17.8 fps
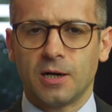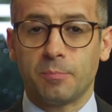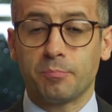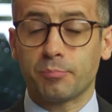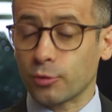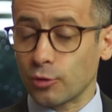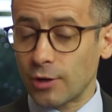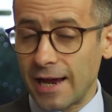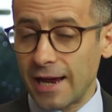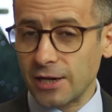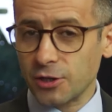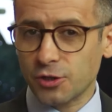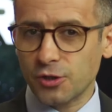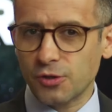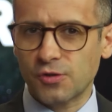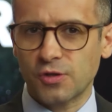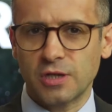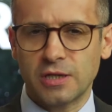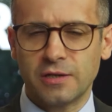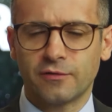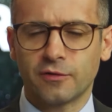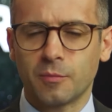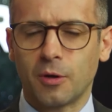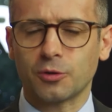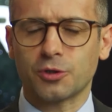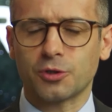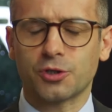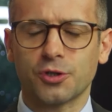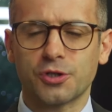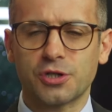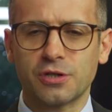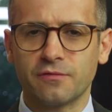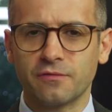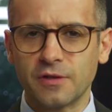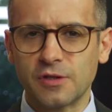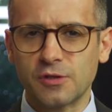Precious, here from our church in
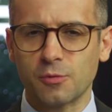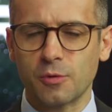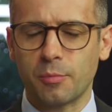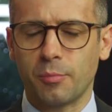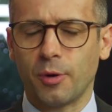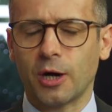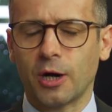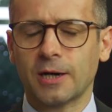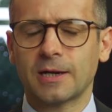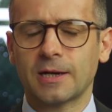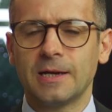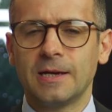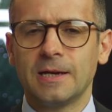Finsbury Park.